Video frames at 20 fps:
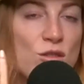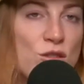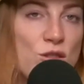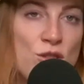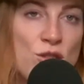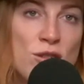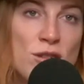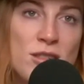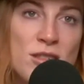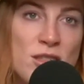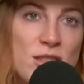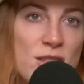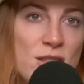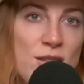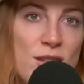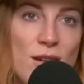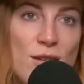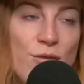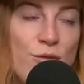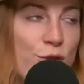
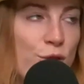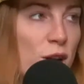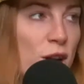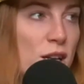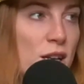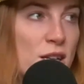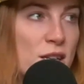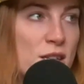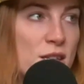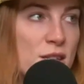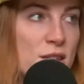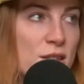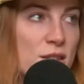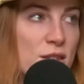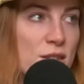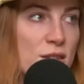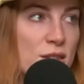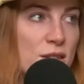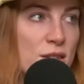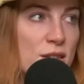Chris's friend
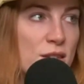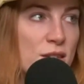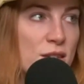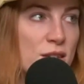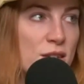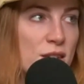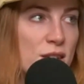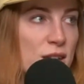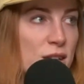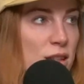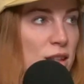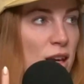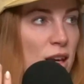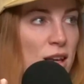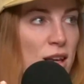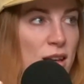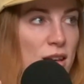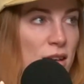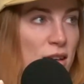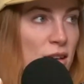
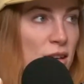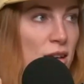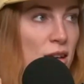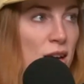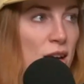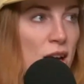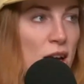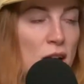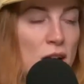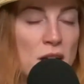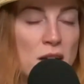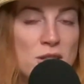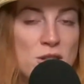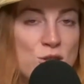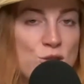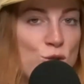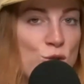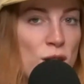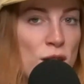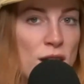like
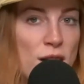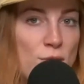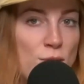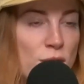is great.